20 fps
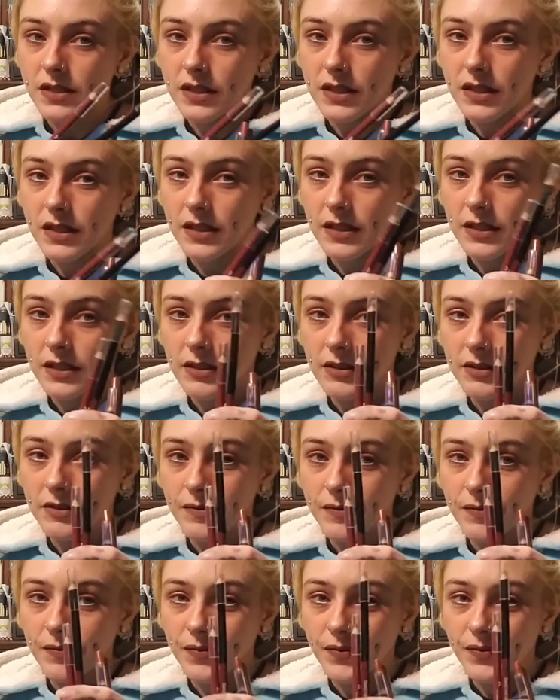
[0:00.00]
like,
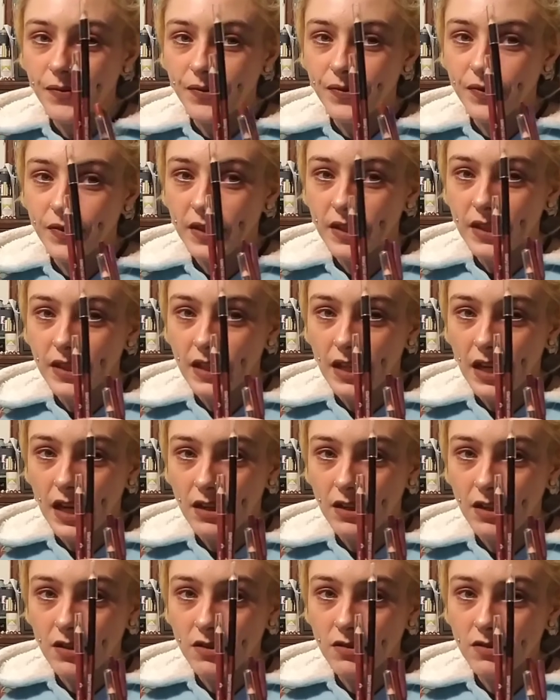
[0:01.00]
I don't
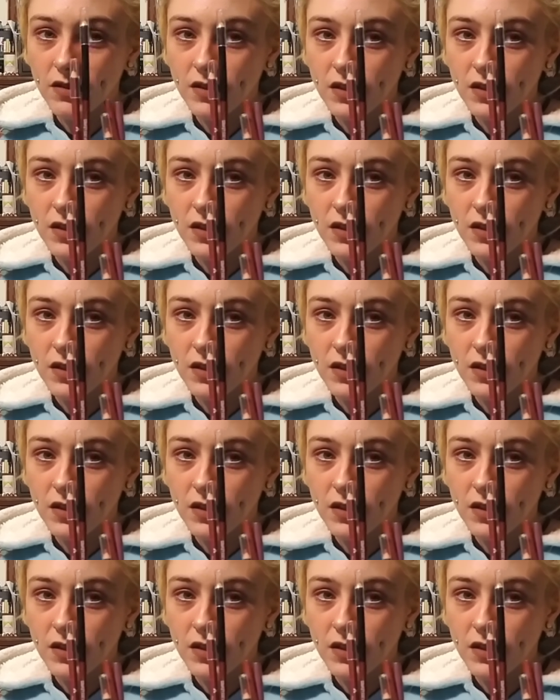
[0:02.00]
know.